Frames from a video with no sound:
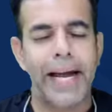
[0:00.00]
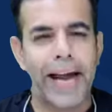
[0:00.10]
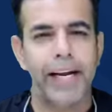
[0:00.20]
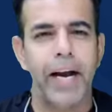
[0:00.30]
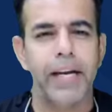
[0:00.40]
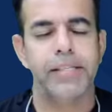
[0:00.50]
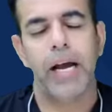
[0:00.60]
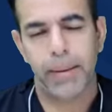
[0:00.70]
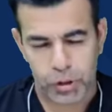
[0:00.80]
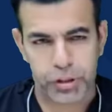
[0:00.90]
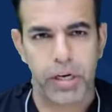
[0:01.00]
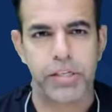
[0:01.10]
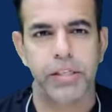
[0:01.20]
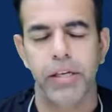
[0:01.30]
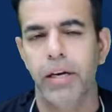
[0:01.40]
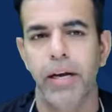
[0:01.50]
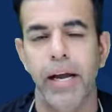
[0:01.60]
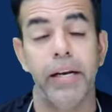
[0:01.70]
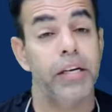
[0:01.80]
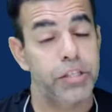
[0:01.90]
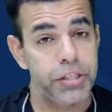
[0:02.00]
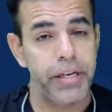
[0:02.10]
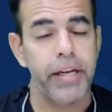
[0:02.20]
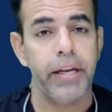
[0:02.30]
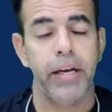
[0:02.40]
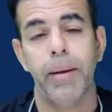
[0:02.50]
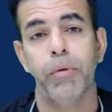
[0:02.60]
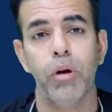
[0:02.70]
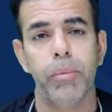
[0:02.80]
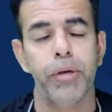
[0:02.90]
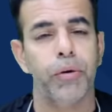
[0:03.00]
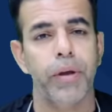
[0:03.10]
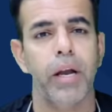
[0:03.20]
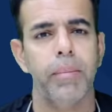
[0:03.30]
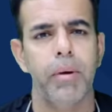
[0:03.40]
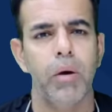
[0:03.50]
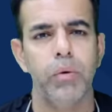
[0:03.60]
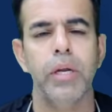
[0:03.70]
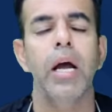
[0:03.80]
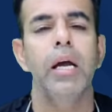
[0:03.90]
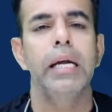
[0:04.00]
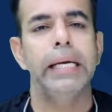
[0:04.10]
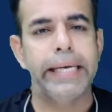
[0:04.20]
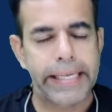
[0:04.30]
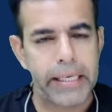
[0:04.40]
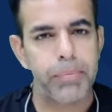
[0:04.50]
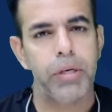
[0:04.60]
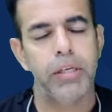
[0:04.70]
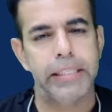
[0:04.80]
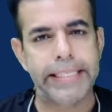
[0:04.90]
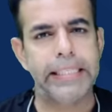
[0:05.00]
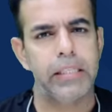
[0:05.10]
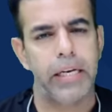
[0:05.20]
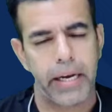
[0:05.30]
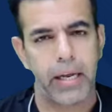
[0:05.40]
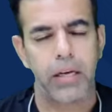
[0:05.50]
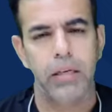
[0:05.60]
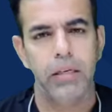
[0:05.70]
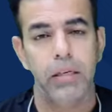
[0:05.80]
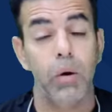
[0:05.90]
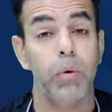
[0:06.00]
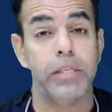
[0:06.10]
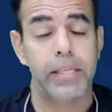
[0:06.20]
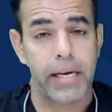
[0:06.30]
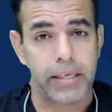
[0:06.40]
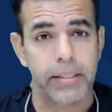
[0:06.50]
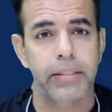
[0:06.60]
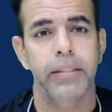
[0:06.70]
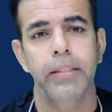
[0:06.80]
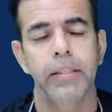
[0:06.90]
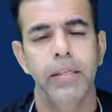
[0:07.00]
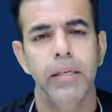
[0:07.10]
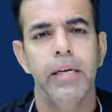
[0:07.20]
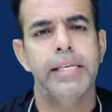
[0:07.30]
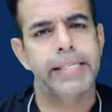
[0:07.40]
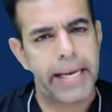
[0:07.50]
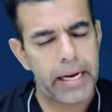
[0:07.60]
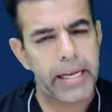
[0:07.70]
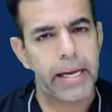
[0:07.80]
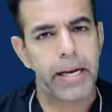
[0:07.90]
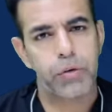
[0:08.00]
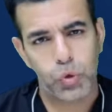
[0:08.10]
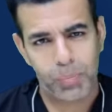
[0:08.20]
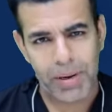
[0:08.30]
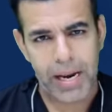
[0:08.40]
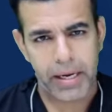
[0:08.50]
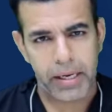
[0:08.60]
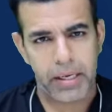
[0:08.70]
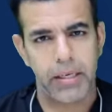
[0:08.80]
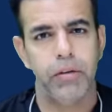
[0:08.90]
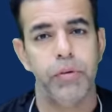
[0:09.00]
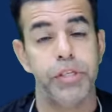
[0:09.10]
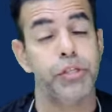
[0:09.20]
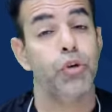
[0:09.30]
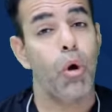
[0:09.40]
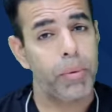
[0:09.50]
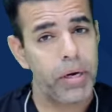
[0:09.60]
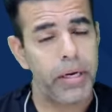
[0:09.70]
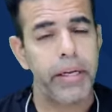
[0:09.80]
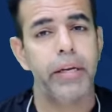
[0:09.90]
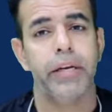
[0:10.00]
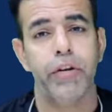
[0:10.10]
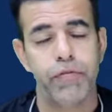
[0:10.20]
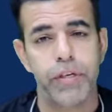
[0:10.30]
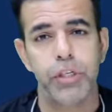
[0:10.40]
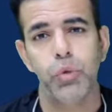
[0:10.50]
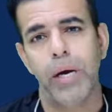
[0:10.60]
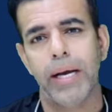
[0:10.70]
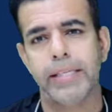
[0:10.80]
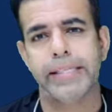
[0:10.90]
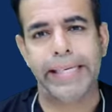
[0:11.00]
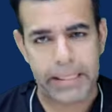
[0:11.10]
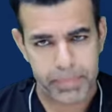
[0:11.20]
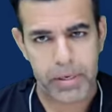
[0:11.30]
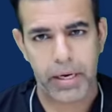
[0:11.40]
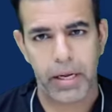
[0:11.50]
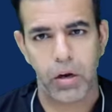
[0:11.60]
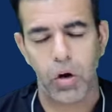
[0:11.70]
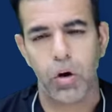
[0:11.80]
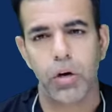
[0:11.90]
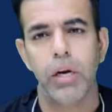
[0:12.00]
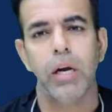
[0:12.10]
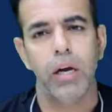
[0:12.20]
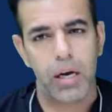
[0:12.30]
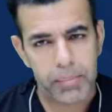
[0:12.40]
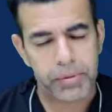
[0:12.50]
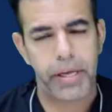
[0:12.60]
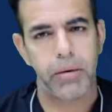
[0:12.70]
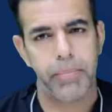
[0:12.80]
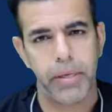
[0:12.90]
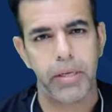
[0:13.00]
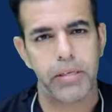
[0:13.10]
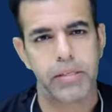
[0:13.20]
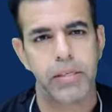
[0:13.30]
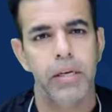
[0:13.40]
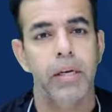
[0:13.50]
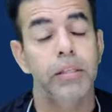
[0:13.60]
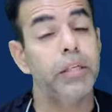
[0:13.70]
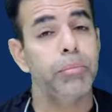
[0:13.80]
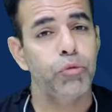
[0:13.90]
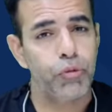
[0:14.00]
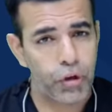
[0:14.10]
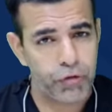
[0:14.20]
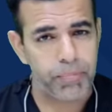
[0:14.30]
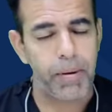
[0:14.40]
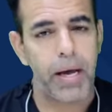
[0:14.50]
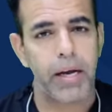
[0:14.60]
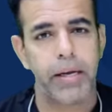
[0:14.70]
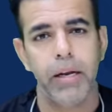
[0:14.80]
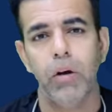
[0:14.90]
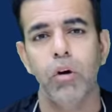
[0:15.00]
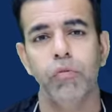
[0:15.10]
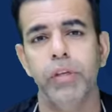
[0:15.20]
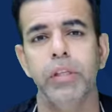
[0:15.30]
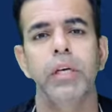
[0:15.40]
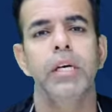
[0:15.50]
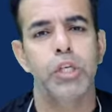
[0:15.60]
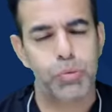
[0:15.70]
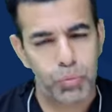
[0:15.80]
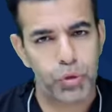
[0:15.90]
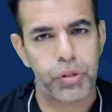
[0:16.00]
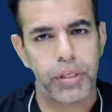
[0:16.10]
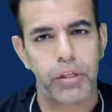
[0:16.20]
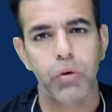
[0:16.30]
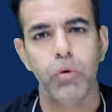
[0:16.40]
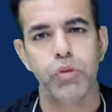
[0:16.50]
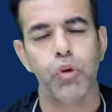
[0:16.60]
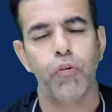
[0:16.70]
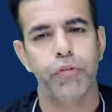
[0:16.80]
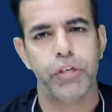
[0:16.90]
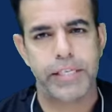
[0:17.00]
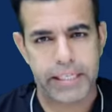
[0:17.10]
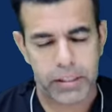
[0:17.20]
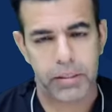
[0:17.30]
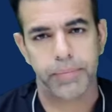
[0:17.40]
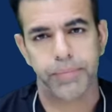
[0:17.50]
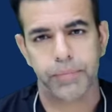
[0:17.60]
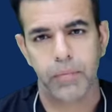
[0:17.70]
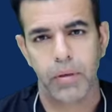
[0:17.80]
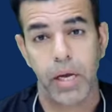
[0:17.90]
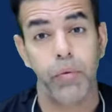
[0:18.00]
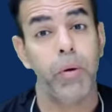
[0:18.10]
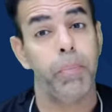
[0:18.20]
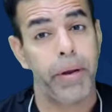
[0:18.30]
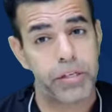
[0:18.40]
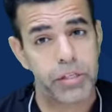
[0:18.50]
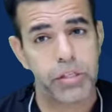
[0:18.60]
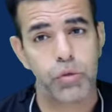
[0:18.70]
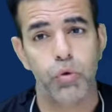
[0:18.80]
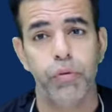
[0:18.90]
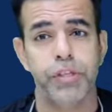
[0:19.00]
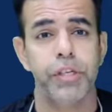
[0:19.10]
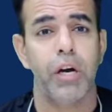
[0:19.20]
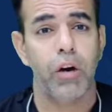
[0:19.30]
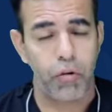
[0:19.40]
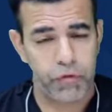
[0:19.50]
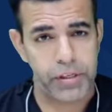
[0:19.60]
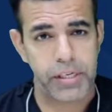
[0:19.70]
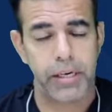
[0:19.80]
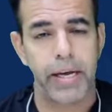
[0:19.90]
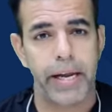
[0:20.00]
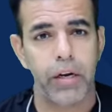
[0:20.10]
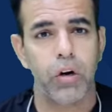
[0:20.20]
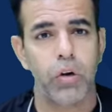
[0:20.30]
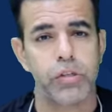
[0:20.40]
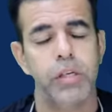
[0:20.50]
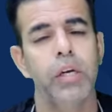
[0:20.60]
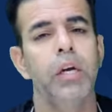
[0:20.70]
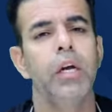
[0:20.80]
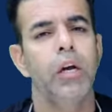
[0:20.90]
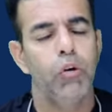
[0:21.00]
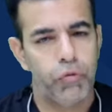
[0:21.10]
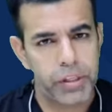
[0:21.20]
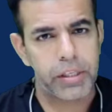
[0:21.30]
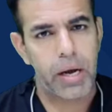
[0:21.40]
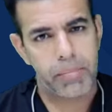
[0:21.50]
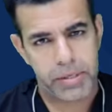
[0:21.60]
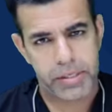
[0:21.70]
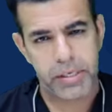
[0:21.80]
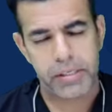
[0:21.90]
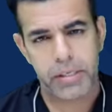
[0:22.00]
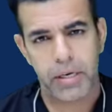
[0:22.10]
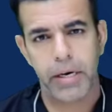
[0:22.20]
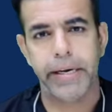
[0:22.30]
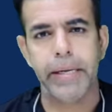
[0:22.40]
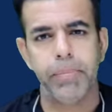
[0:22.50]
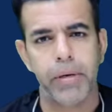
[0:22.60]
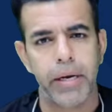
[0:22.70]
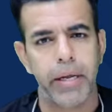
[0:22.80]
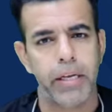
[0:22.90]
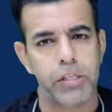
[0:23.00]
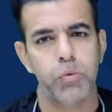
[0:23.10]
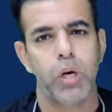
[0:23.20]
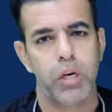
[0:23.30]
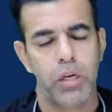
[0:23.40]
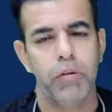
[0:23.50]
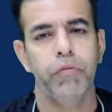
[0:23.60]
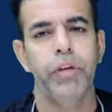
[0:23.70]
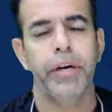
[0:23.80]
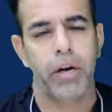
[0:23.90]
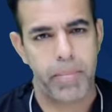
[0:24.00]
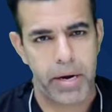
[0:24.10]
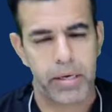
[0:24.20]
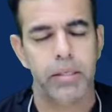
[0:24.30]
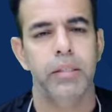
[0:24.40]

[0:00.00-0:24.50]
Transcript: hi guys, I'm Dr. Rajat, and today I'm going to be talking about deep teeth cleaning. Now what's that? Scaling and root planning, which is commonly referred to as deep cleaning or gum therapy, is the removal of plaque along with smoothing the roots of your teeth. And when patients who visit our office are diagnosed with gum disease, a deep cleaning is what we recommend.